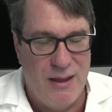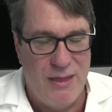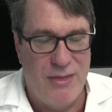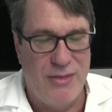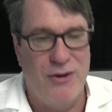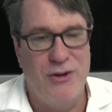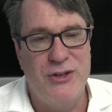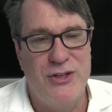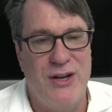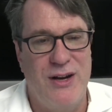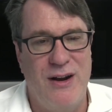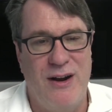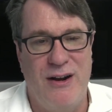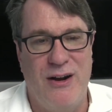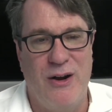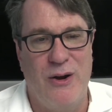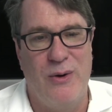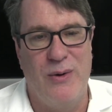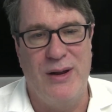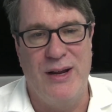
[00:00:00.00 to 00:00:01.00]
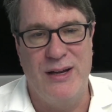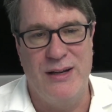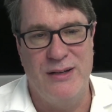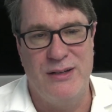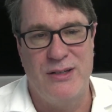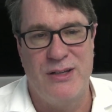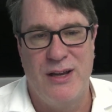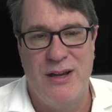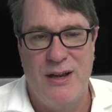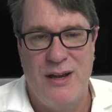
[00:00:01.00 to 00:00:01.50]
Third scenario
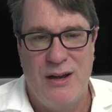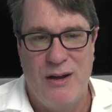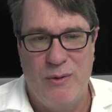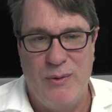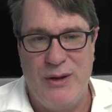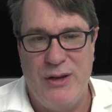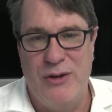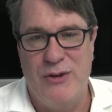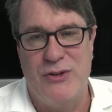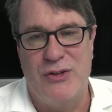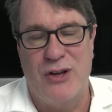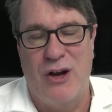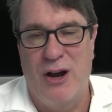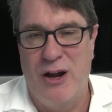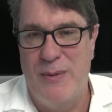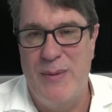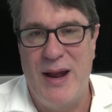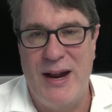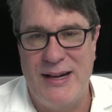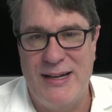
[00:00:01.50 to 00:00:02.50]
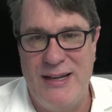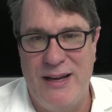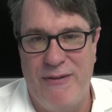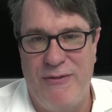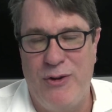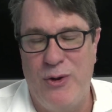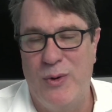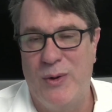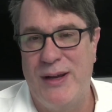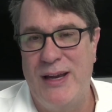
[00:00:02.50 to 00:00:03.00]
is we use automatic
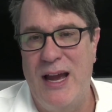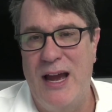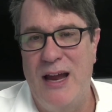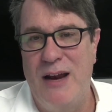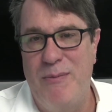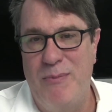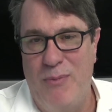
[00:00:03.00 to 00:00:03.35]
DFU again,